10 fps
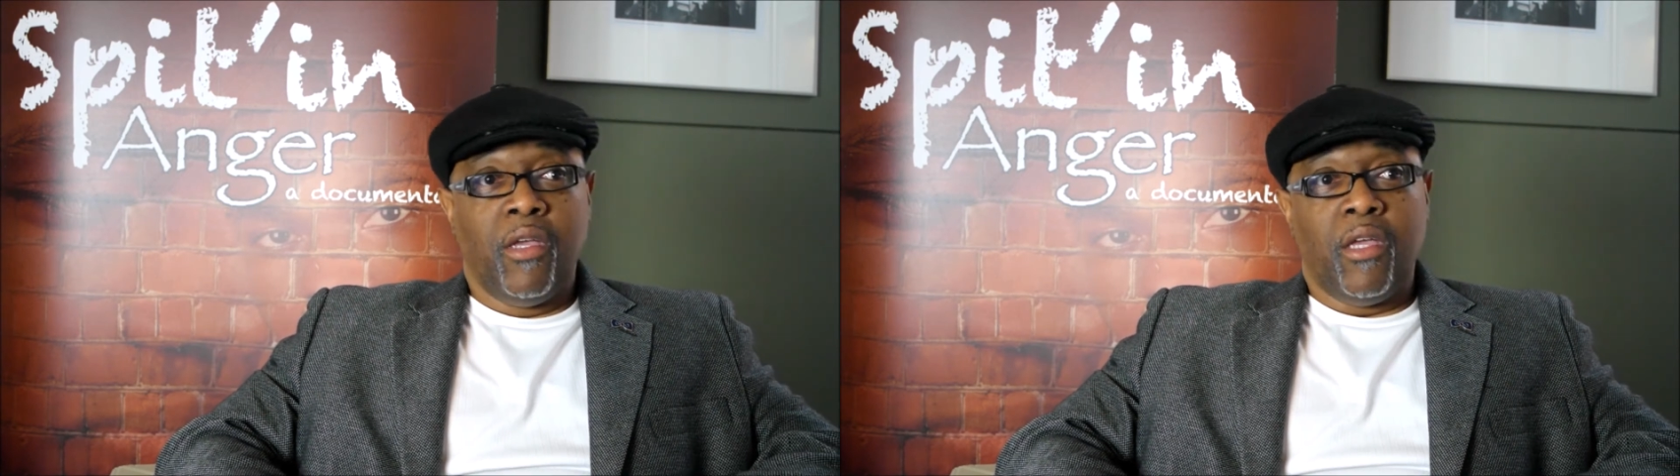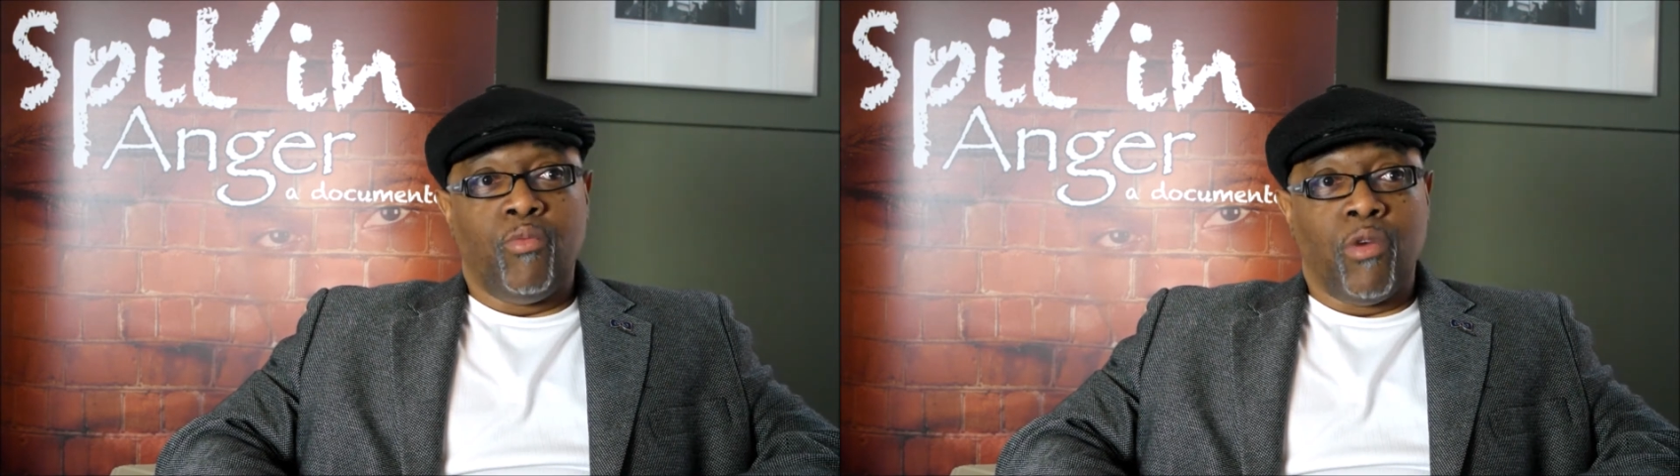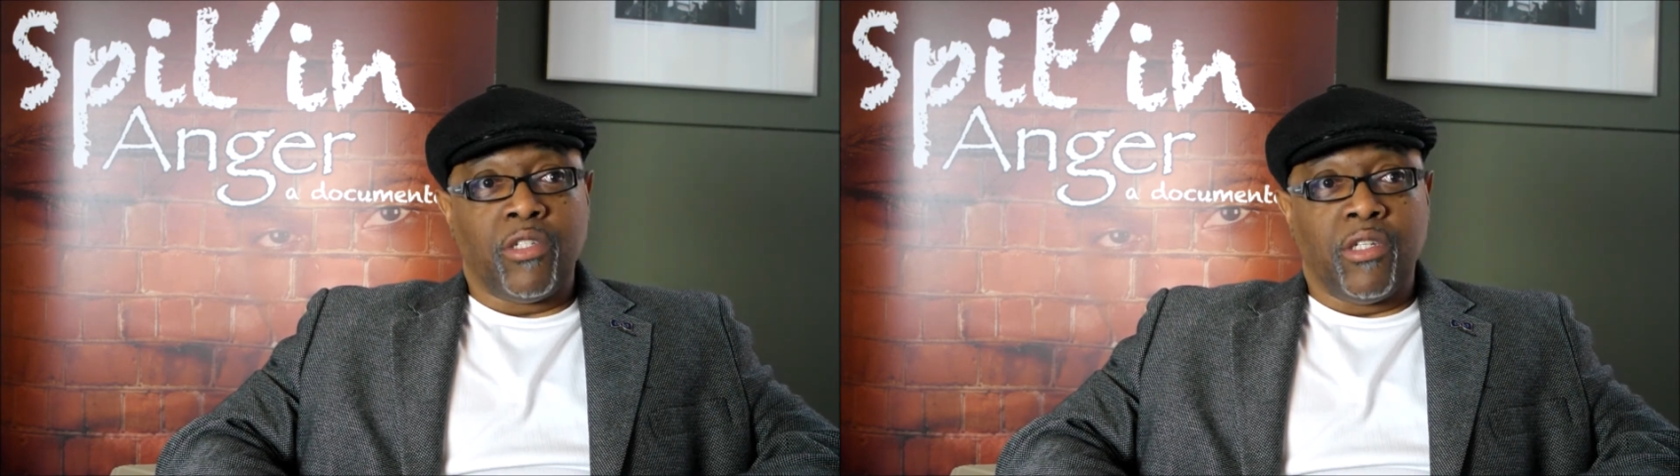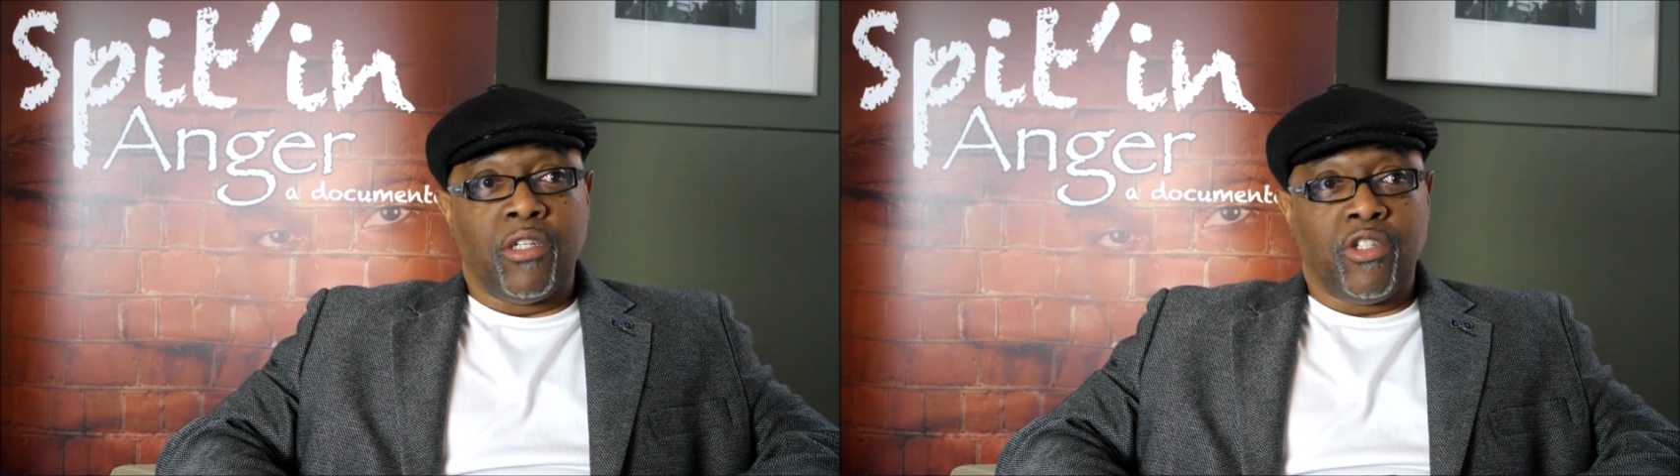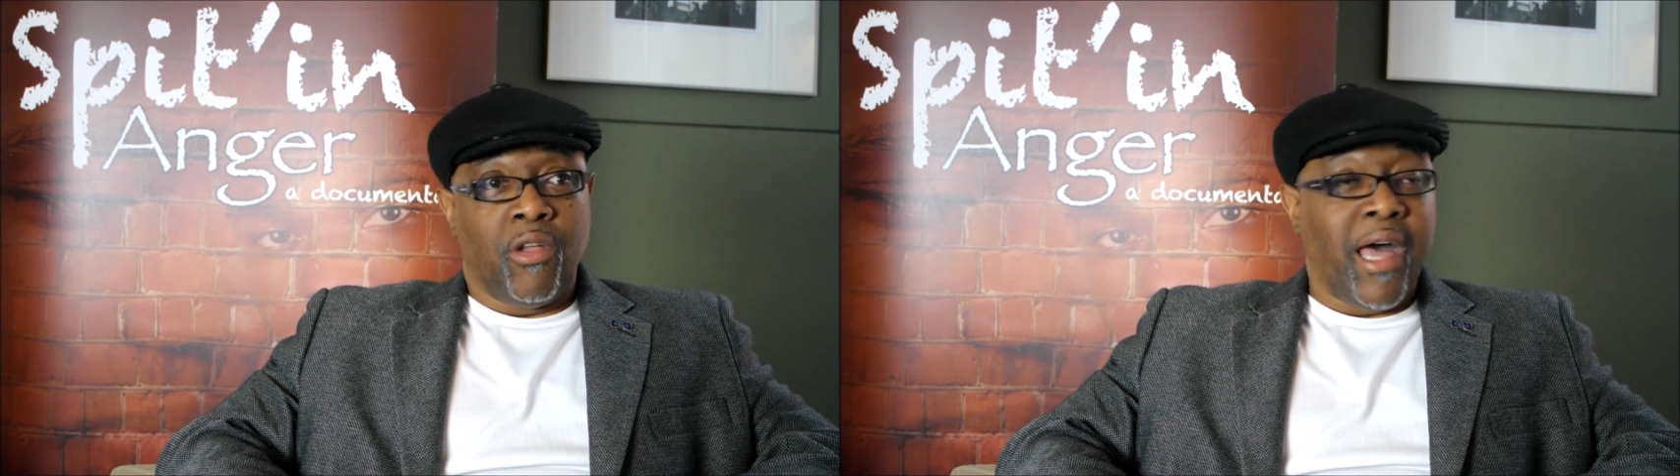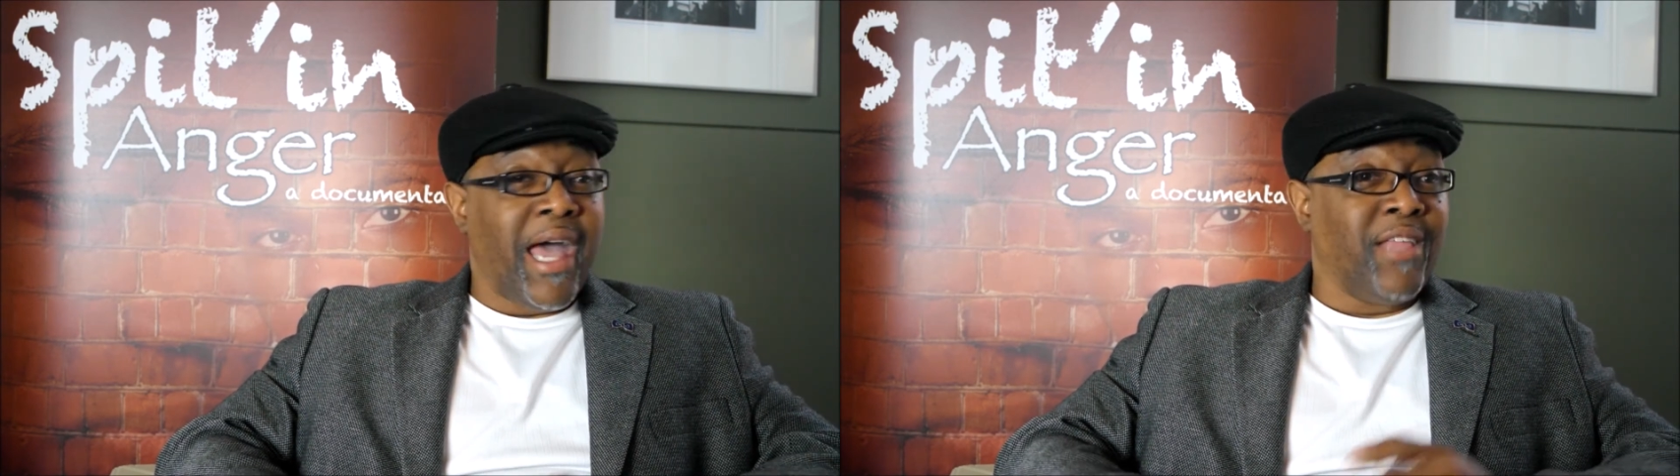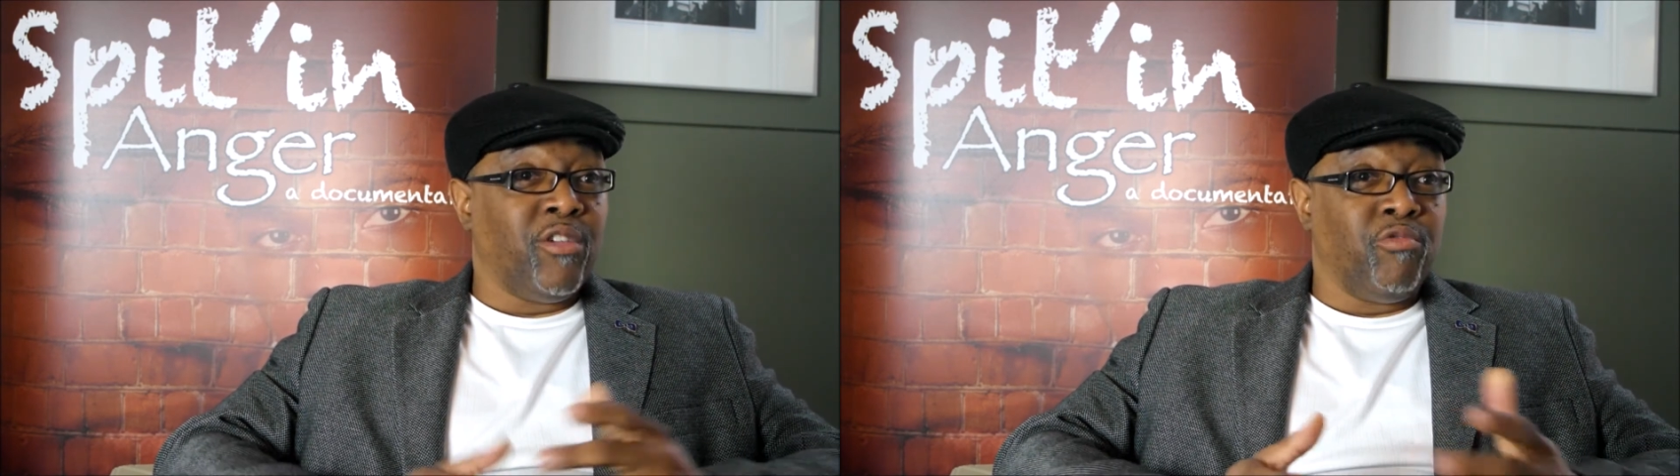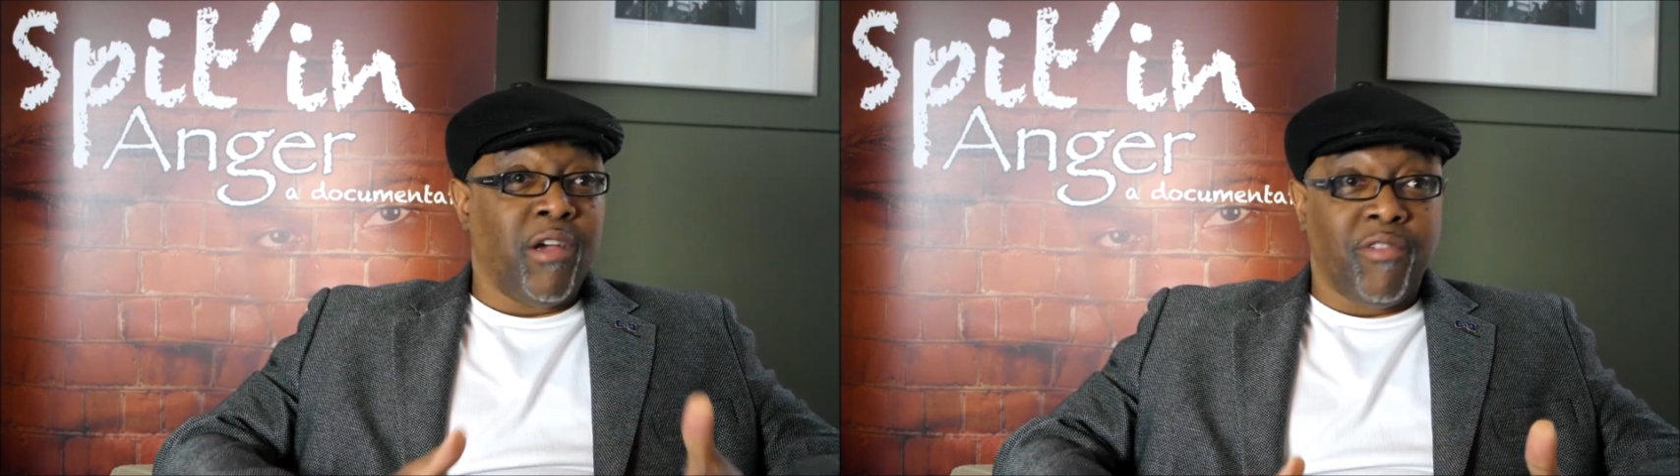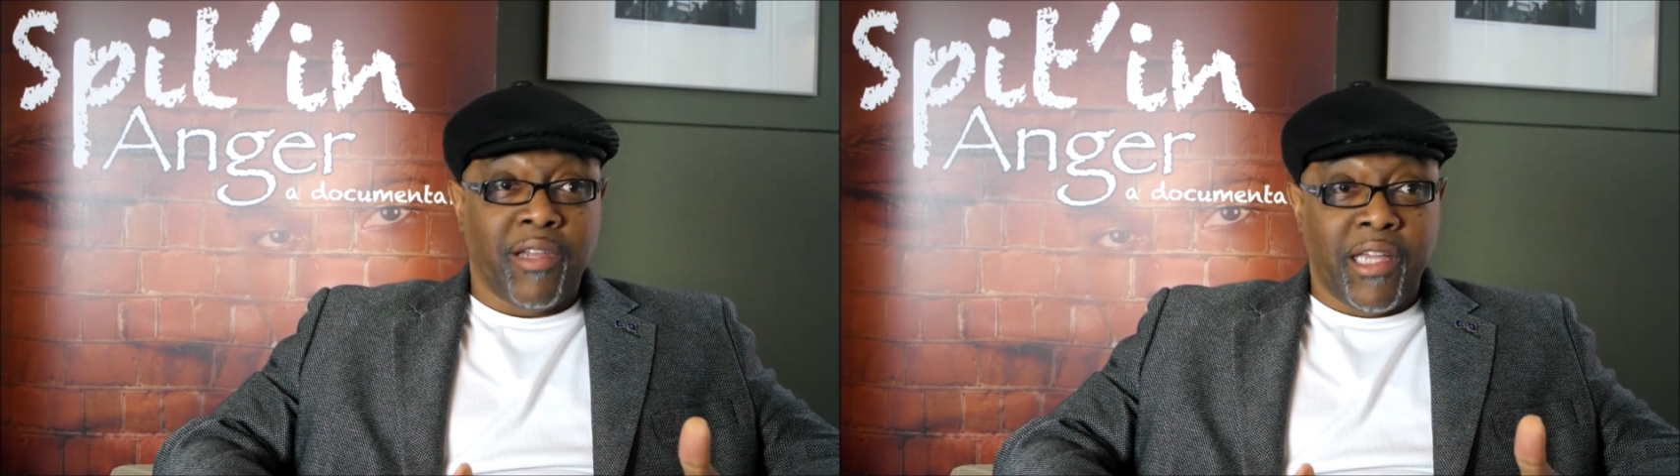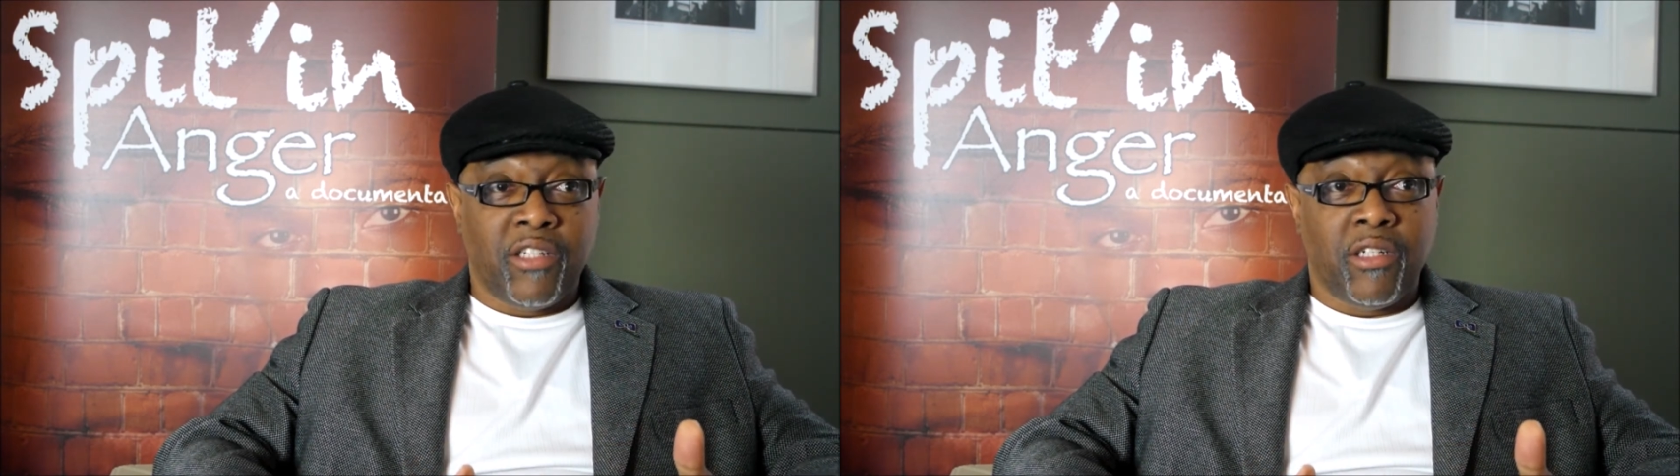It wasn't until I had the
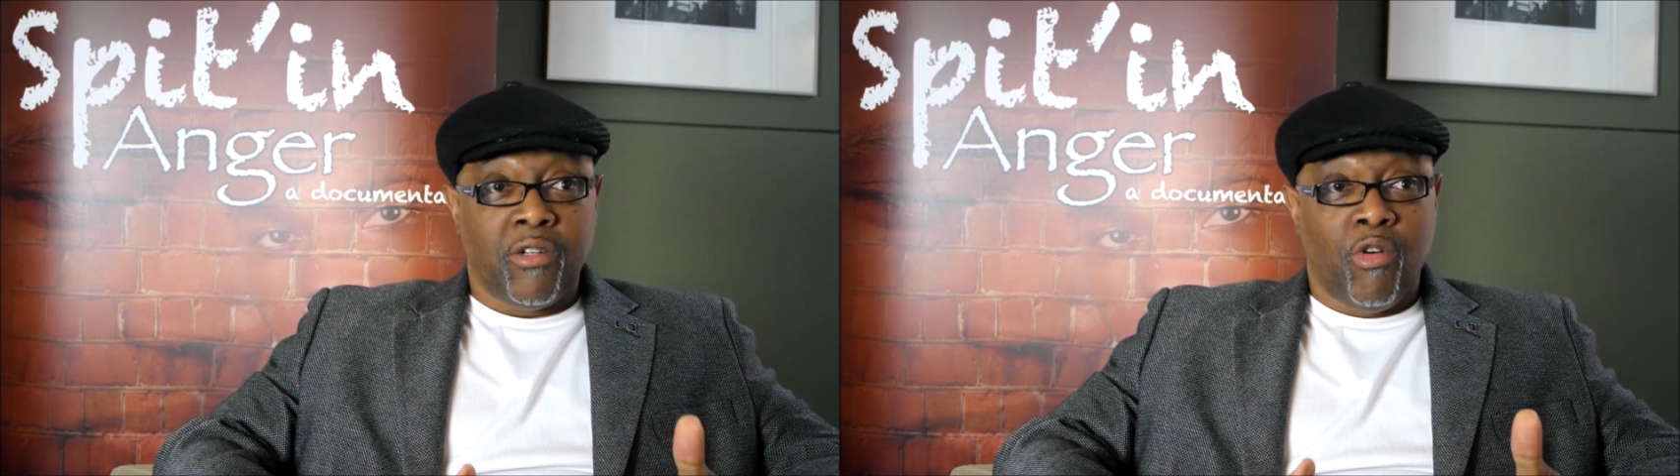revelation